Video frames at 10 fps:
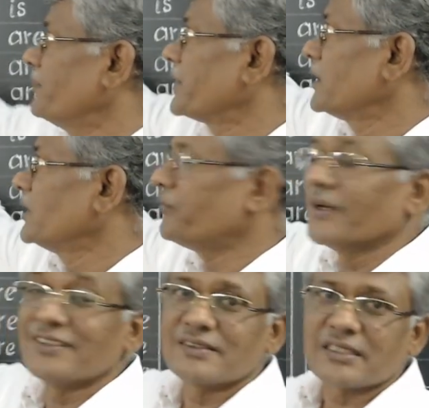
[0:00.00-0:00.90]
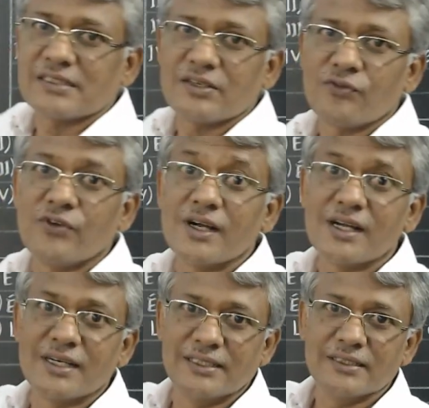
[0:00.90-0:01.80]
The first
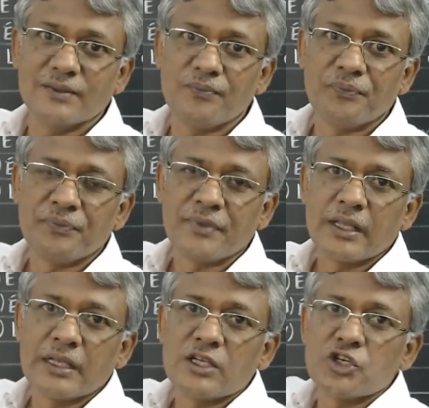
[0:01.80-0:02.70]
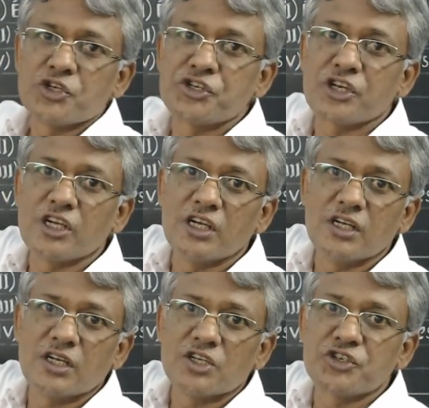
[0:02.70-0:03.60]
word,
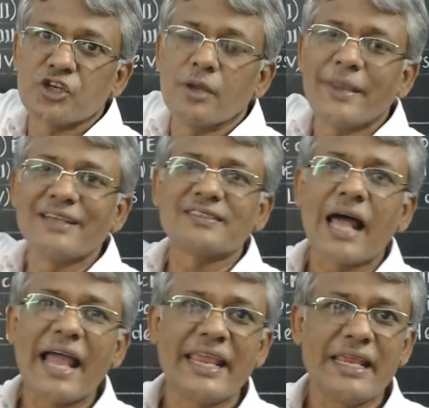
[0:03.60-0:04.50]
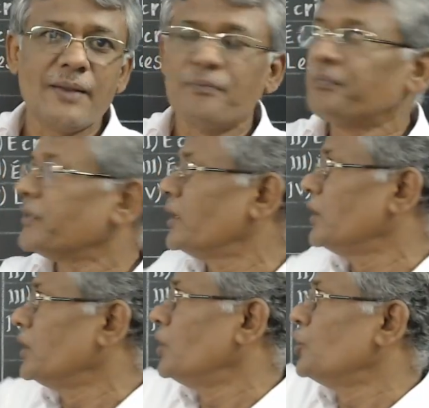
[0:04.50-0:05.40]
je means I.
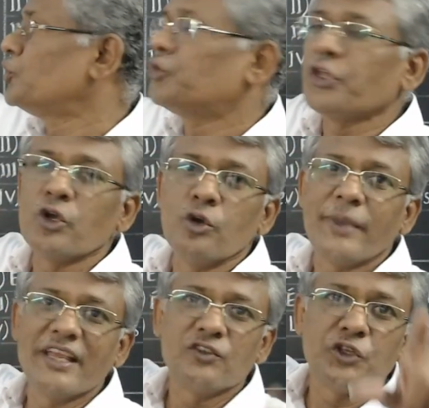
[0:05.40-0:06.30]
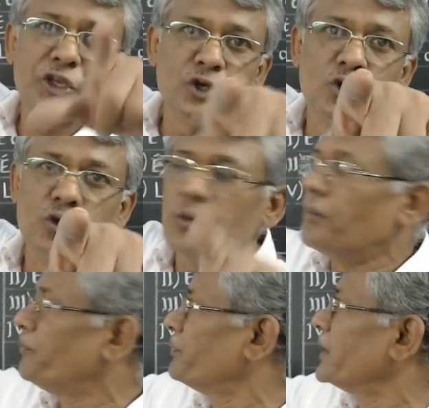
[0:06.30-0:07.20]
Tu means you.
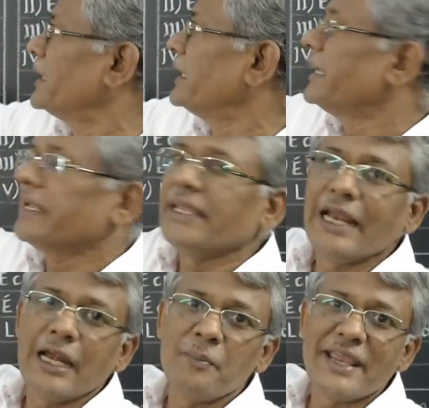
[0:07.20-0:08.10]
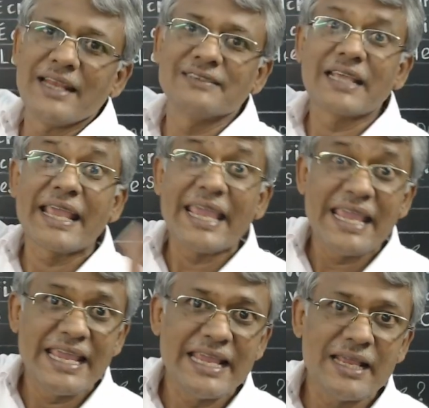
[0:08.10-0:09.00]
Il means
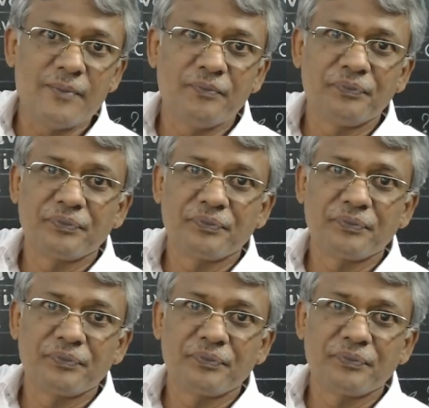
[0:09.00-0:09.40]
he.